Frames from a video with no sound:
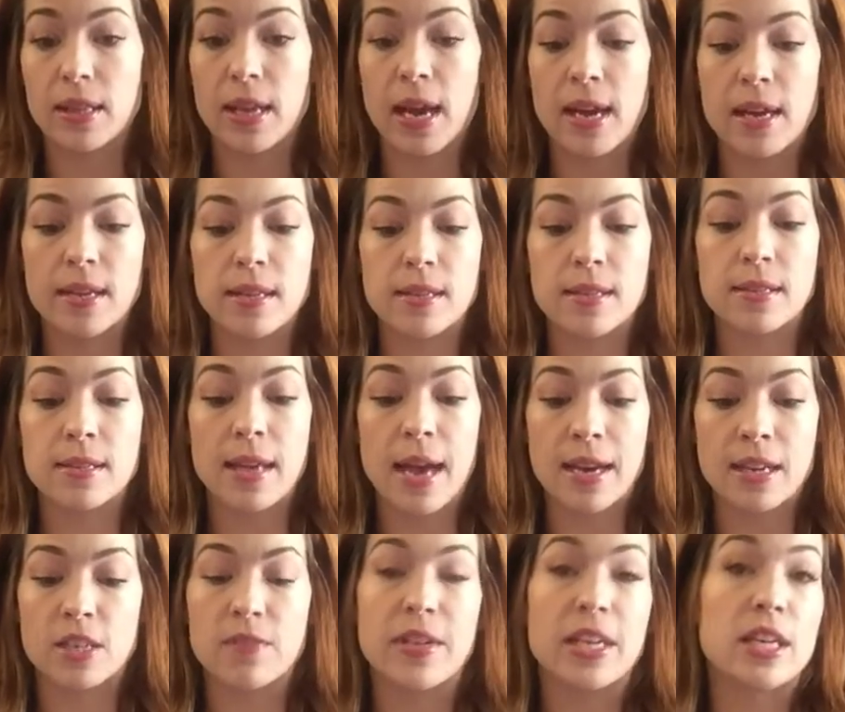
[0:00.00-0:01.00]
that is
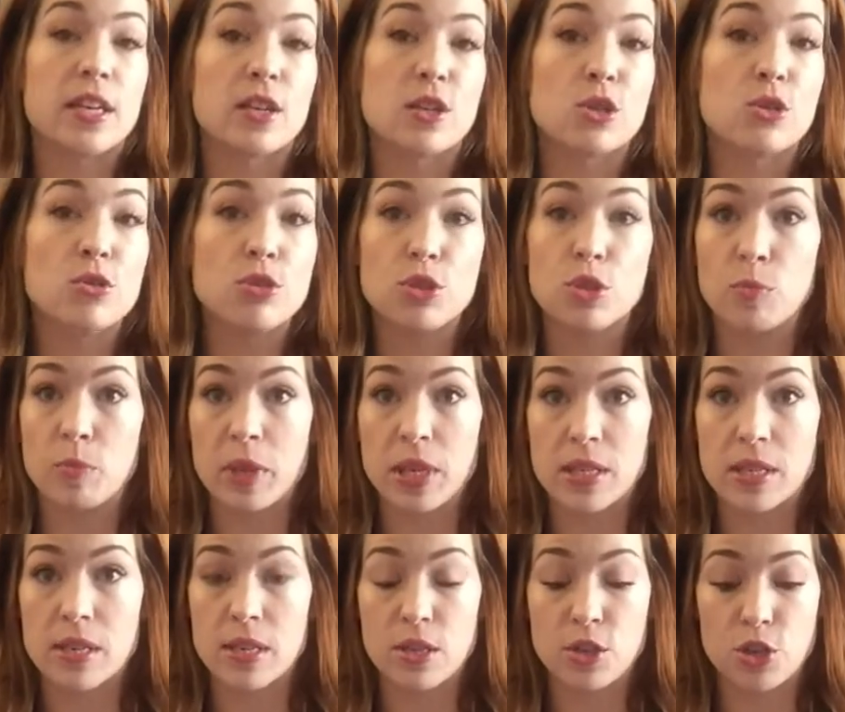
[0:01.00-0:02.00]
activated as soon as you
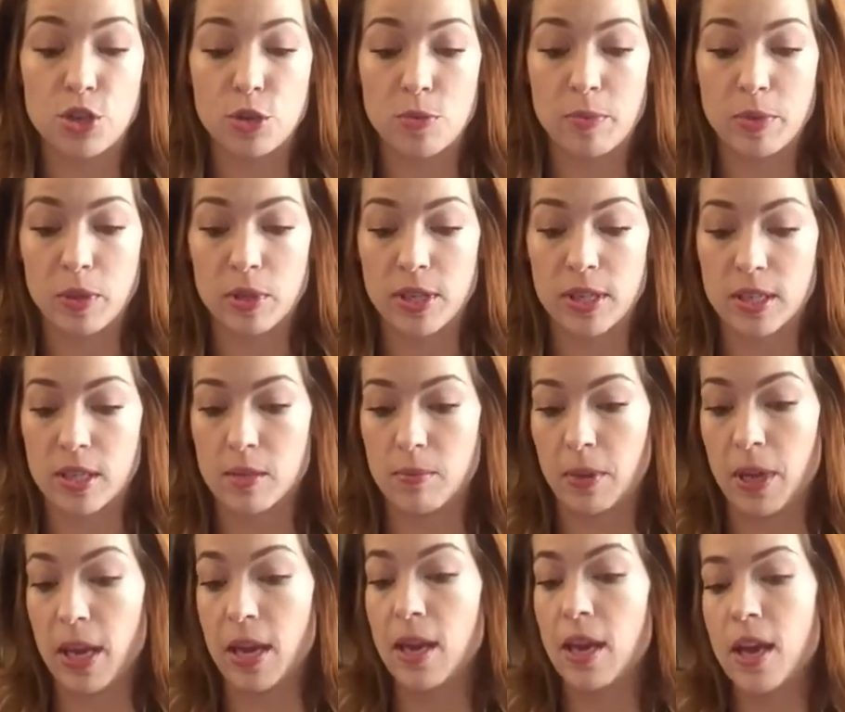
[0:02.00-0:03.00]
place it into your building
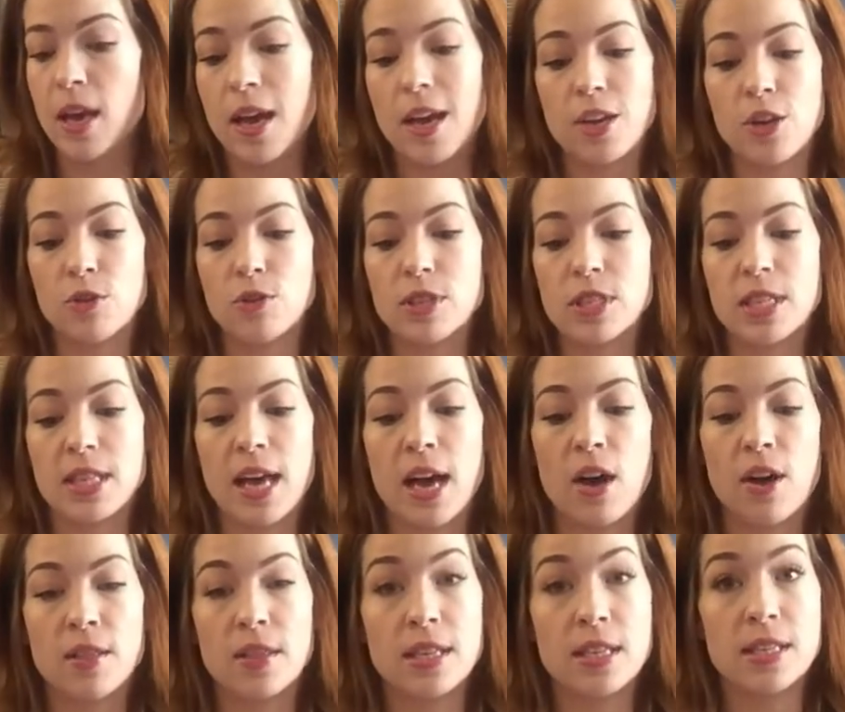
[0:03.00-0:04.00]
display. And you'll see that
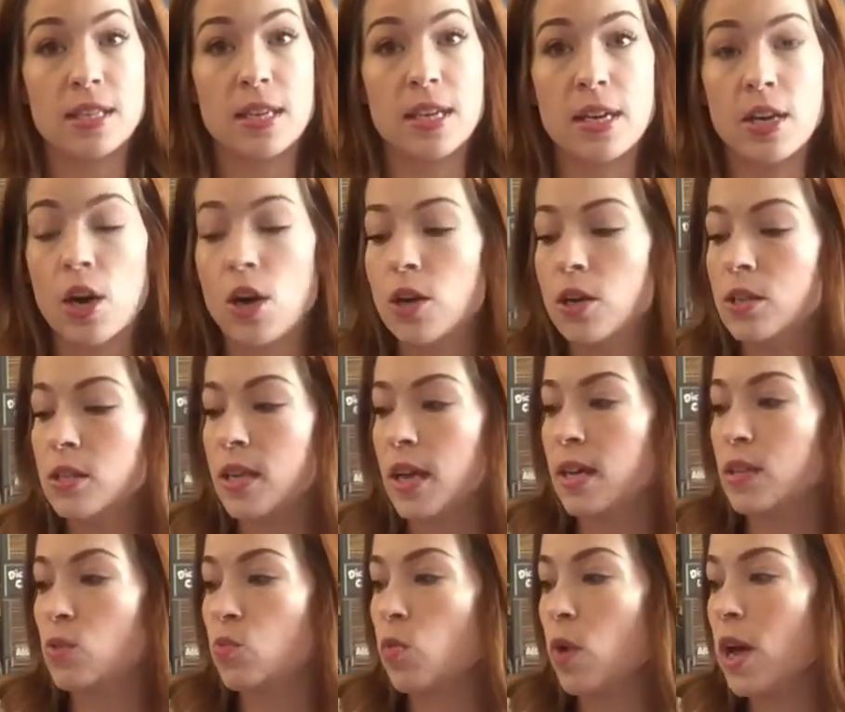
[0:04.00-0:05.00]
on these city cards,
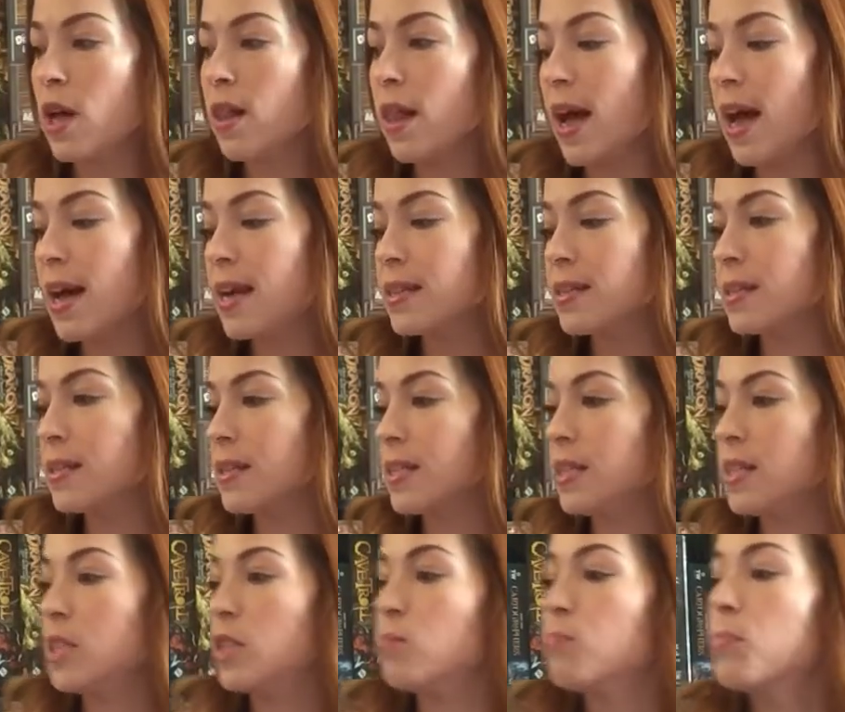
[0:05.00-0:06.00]
as well as
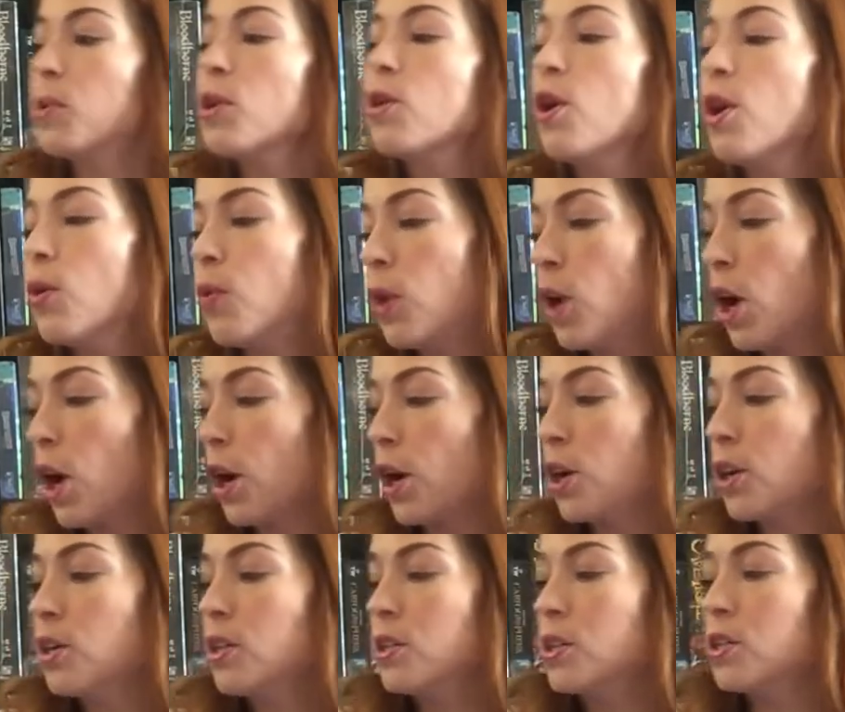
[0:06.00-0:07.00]
these Burrow
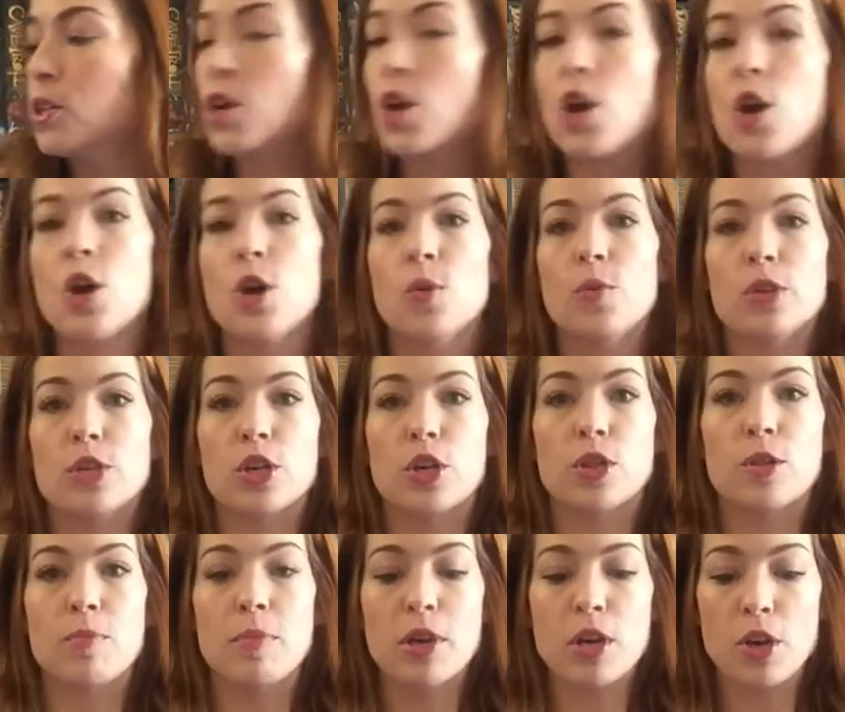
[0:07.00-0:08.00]
cards, which are
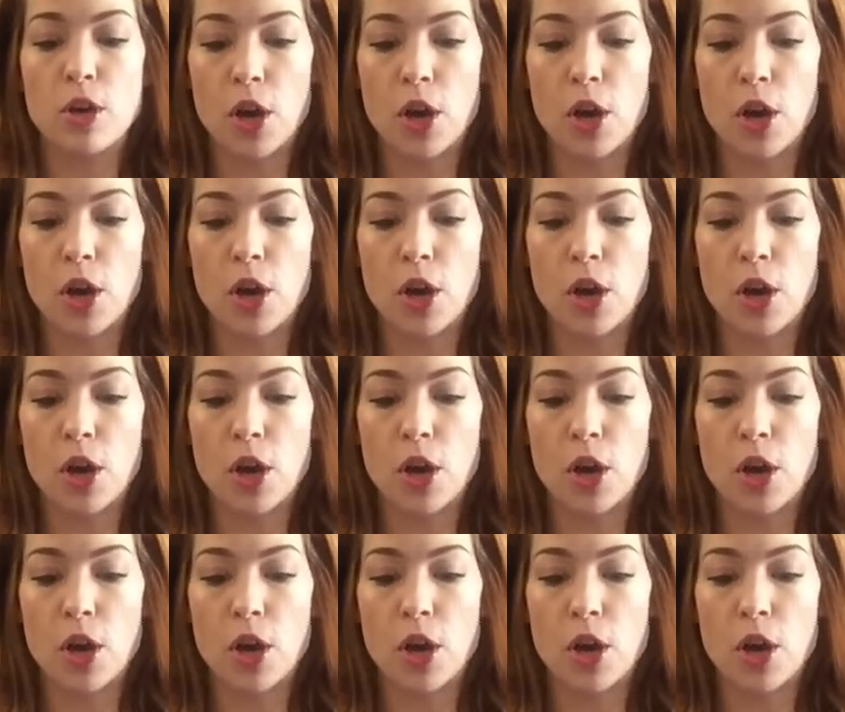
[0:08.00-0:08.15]
the bigger